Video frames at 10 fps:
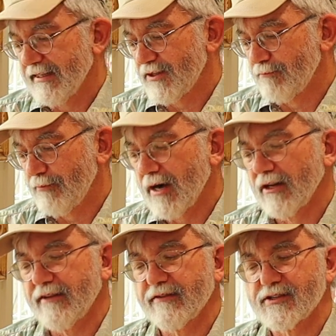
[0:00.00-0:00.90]
It's
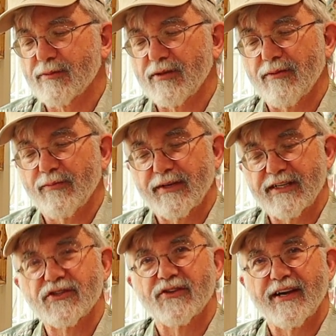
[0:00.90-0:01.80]
barely visible, but
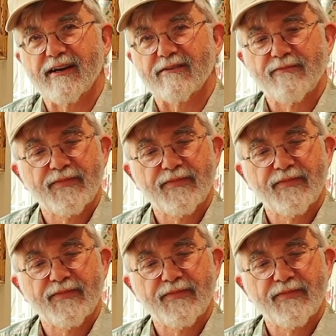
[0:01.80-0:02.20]
it's there.